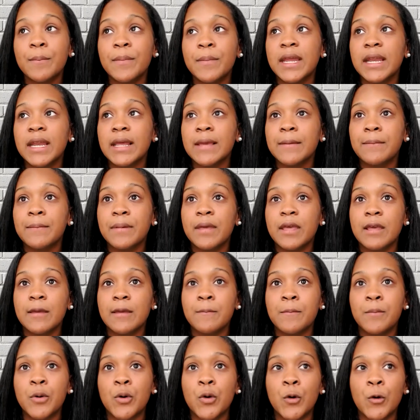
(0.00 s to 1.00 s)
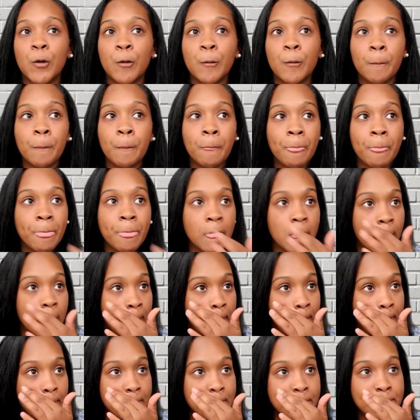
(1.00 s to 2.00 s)
many people
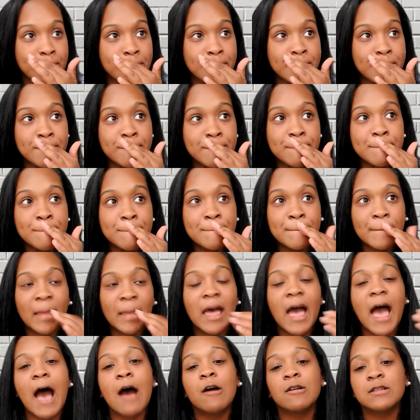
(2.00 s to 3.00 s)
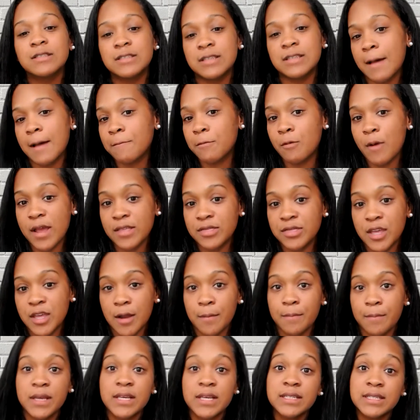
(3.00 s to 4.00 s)
I'll stop right
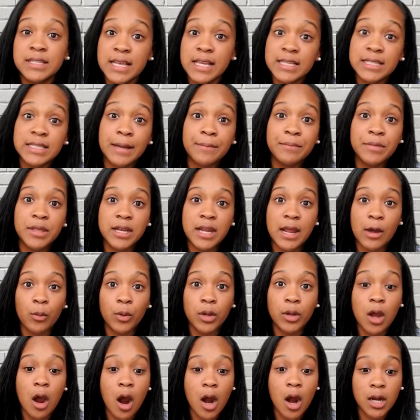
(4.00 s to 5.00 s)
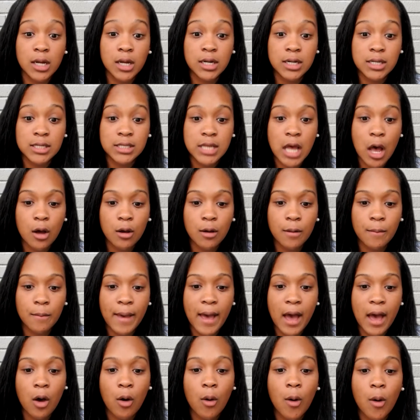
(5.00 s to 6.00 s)
there because that's something that we are going to talk
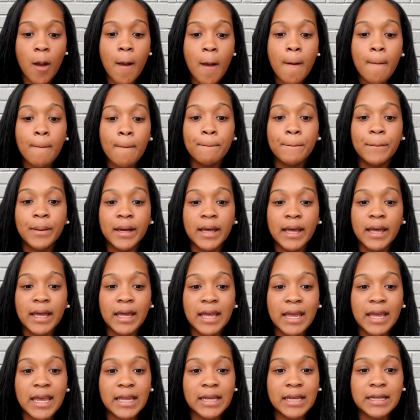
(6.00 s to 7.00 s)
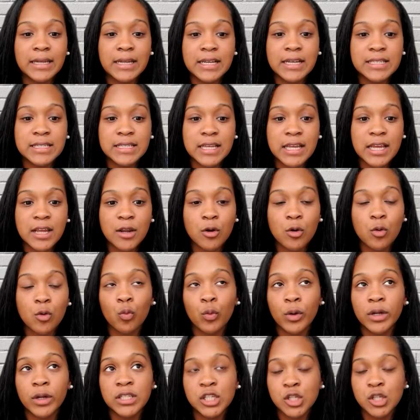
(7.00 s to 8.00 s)
about. But it doesn't,
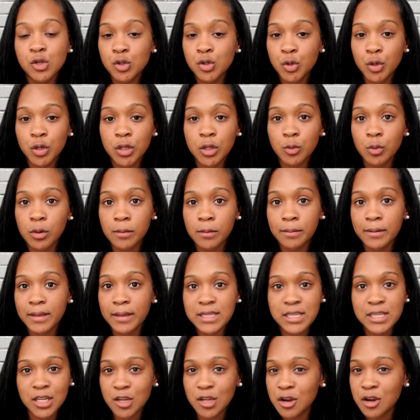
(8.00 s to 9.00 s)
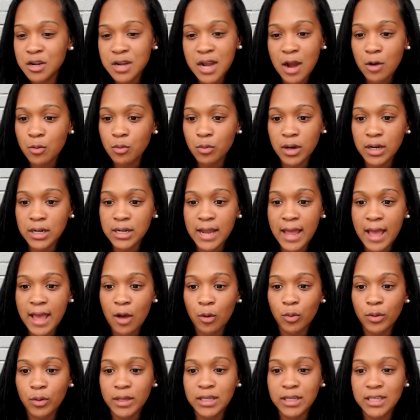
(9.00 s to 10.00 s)
once you truly repent it, you're not run
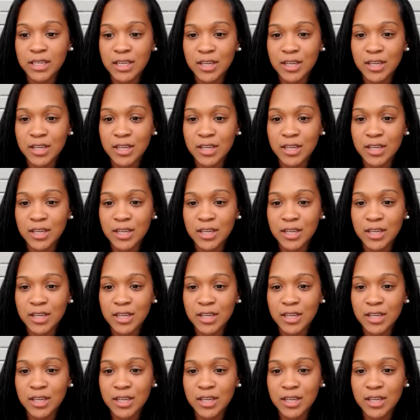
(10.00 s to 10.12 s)
down with